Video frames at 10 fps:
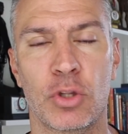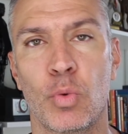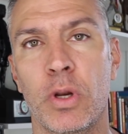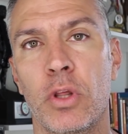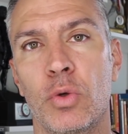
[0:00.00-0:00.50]

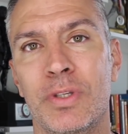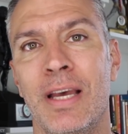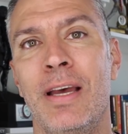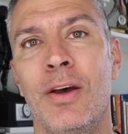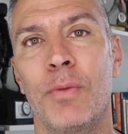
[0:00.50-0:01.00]
That's one of
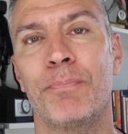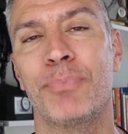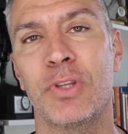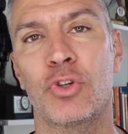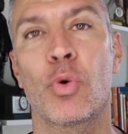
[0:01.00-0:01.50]
those
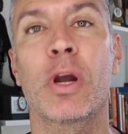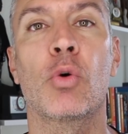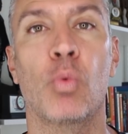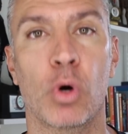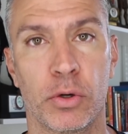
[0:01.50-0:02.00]

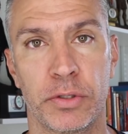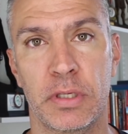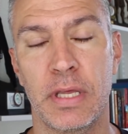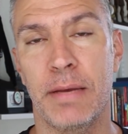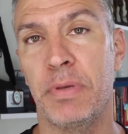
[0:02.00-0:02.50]
trigger
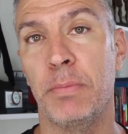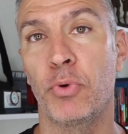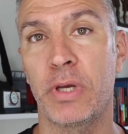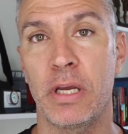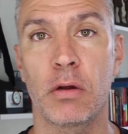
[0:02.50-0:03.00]
words that
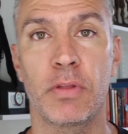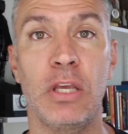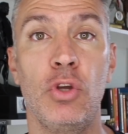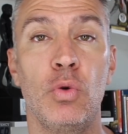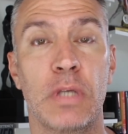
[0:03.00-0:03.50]
people hear. They
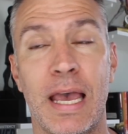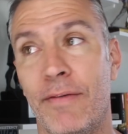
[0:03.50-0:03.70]
use, I